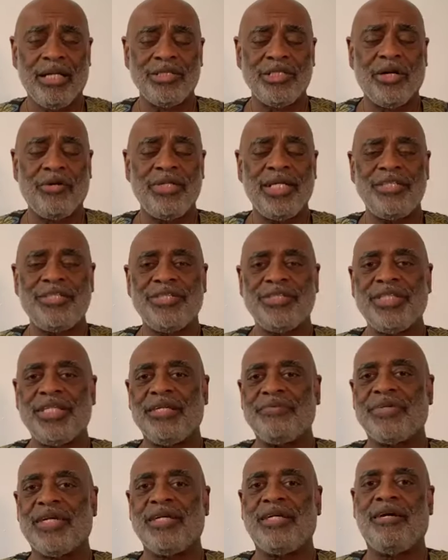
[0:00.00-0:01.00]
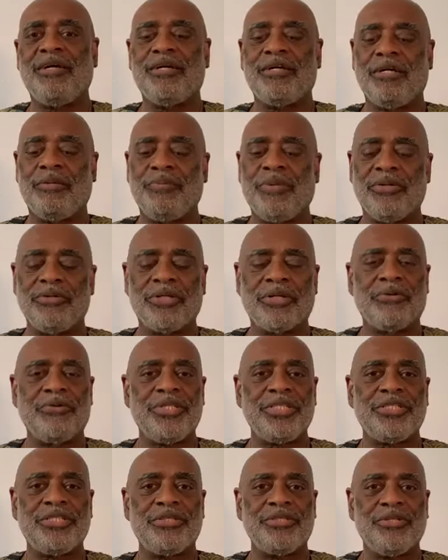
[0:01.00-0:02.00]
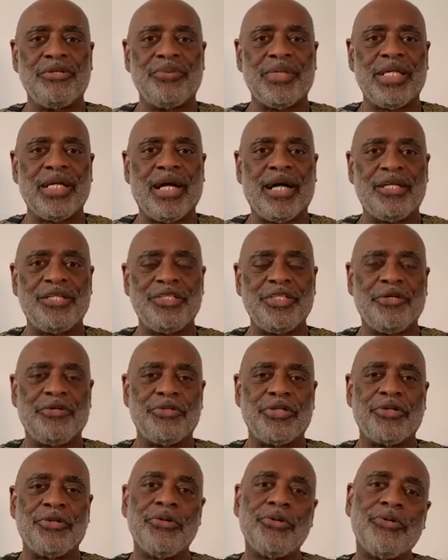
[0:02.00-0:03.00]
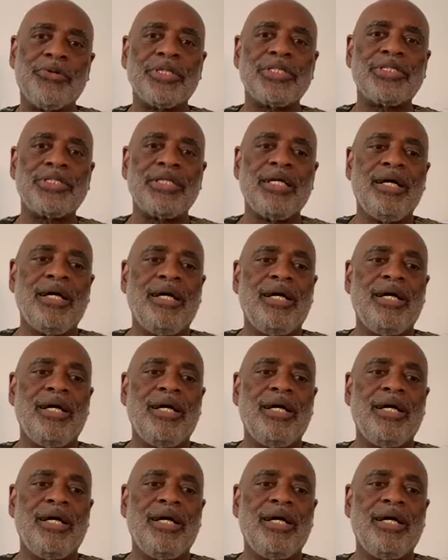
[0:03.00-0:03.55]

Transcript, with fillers: Don't let yourself get hung up on the Christian terminology on the Course